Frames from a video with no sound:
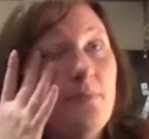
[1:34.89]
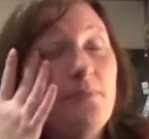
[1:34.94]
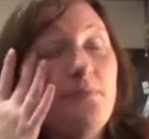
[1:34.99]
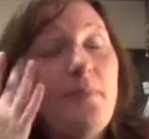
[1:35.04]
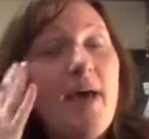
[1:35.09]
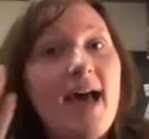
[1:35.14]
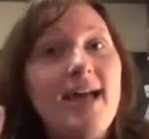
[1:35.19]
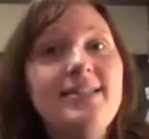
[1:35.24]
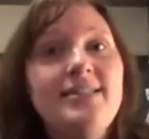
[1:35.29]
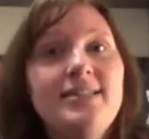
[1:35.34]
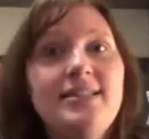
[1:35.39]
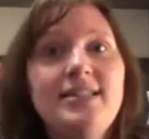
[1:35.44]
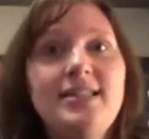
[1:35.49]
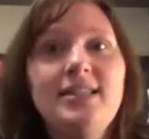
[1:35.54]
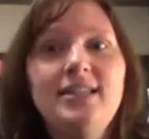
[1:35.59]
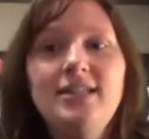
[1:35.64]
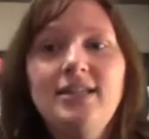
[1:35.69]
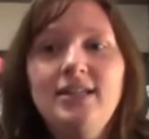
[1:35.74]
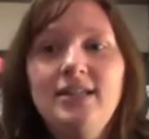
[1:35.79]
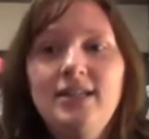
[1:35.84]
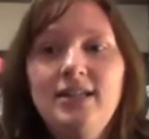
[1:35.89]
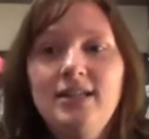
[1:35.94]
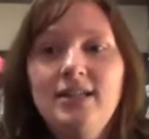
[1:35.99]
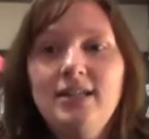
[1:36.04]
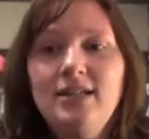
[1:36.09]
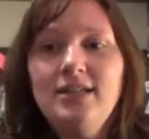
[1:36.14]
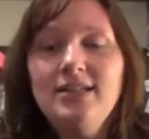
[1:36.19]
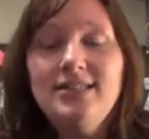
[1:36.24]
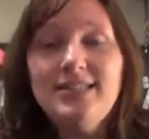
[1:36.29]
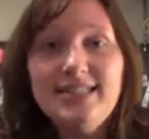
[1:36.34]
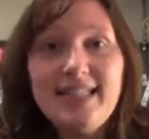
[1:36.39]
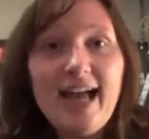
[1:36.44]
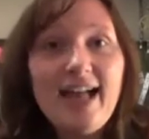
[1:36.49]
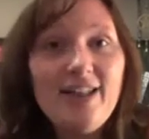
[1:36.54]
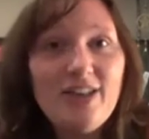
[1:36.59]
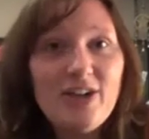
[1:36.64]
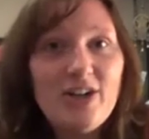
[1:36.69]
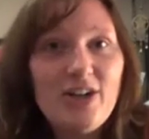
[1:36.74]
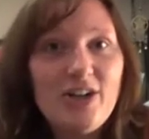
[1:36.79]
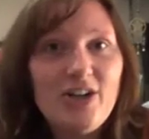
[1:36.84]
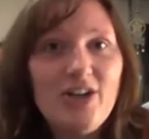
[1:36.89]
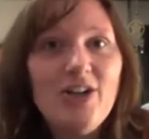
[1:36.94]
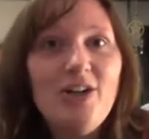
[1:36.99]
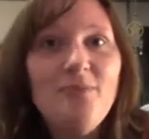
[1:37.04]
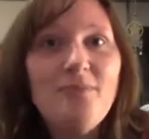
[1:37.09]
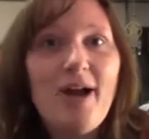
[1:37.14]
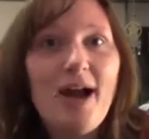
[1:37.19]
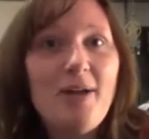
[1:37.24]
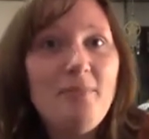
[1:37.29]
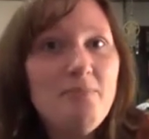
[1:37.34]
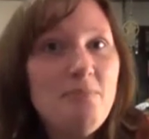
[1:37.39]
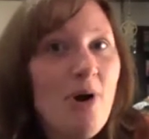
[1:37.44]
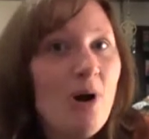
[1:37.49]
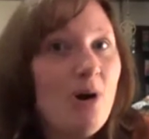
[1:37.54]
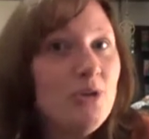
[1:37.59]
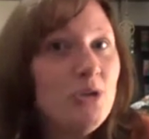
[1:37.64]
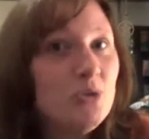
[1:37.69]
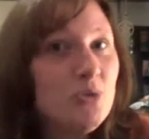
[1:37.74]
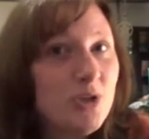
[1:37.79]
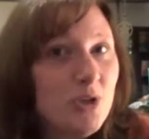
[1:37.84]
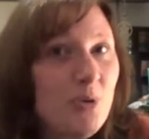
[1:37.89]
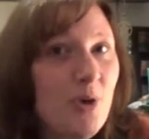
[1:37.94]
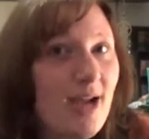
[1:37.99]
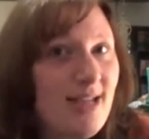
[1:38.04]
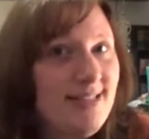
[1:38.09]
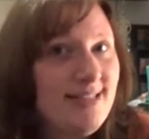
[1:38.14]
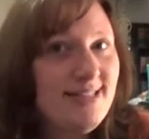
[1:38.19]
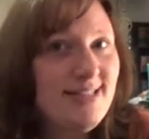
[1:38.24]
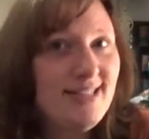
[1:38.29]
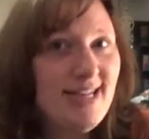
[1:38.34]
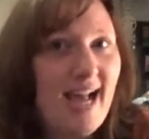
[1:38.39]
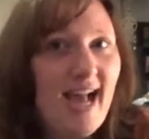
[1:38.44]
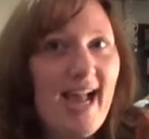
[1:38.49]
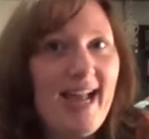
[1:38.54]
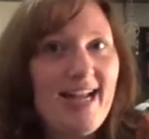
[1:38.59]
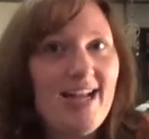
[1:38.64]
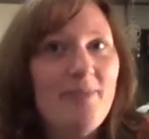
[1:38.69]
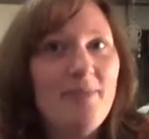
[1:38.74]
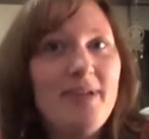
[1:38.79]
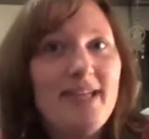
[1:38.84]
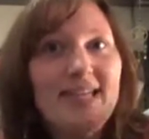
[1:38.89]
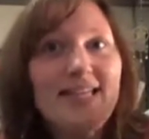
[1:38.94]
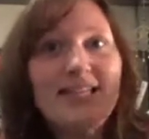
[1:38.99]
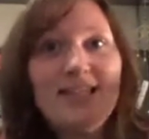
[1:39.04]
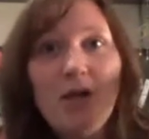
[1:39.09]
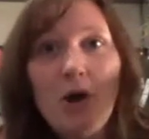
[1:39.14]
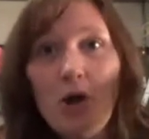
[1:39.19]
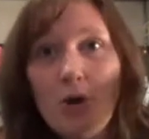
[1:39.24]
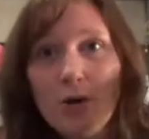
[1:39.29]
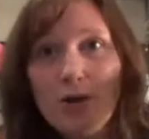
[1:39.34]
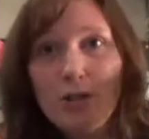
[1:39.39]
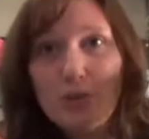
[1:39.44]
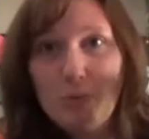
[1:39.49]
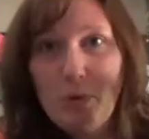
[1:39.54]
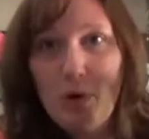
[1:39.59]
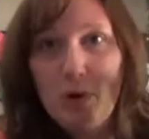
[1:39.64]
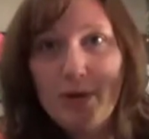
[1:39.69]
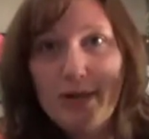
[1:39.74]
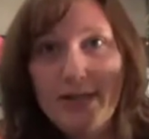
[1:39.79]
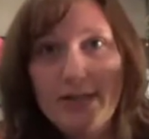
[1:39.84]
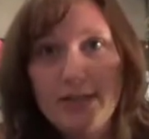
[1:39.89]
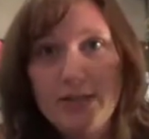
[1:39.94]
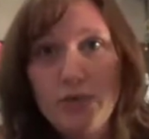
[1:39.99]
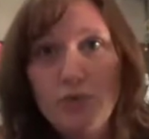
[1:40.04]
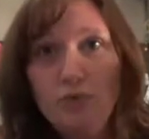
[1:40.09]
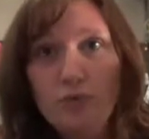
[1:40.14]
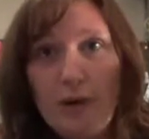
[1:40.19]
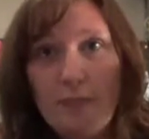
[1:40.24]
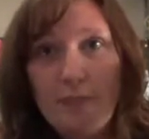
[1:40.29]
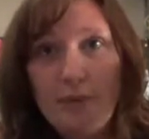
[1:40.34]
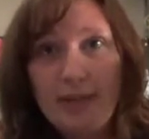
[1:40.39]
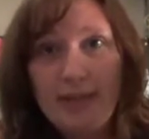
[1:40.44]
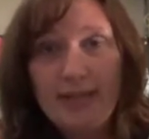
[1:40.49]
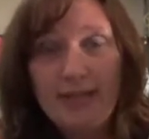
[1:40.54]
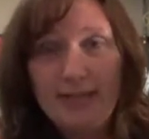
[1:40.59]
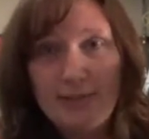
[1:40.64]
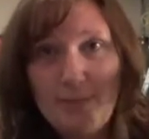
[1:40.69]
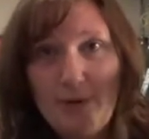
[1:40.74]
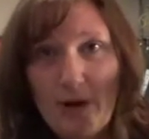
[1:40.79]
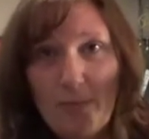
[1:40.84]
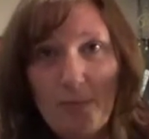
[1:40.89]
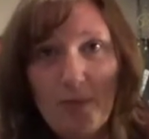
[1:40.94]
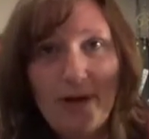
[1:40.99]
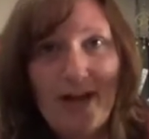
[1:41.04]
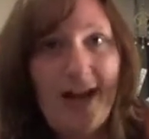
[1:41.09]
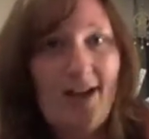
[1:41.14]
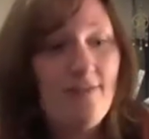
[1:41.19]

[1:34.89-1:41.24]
best seller, my most requested item is the Hocus Pocus Replica Spell Book.